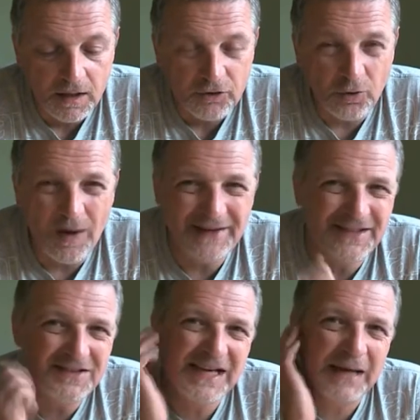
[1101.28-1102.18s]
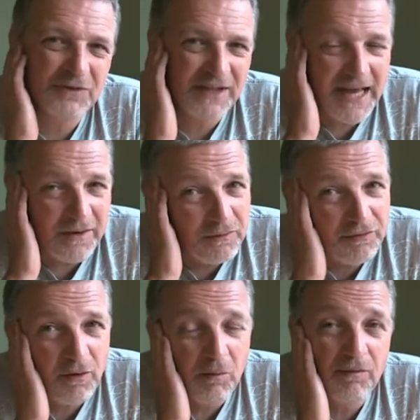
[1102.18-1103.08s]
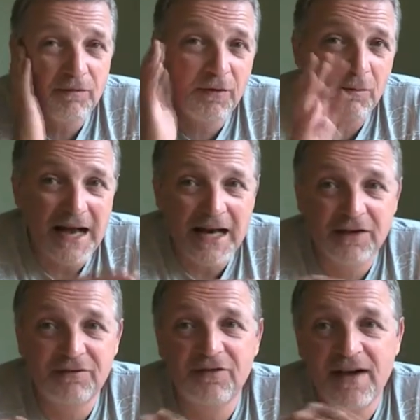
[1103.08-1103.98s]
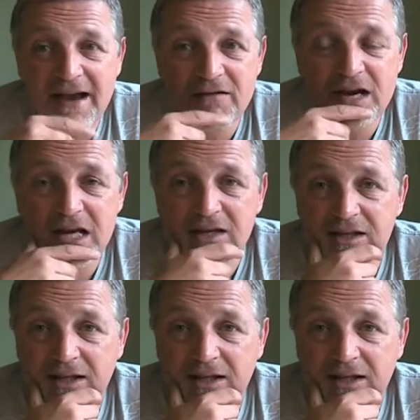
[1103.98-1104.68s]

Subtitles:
So waiting times again from that can vary,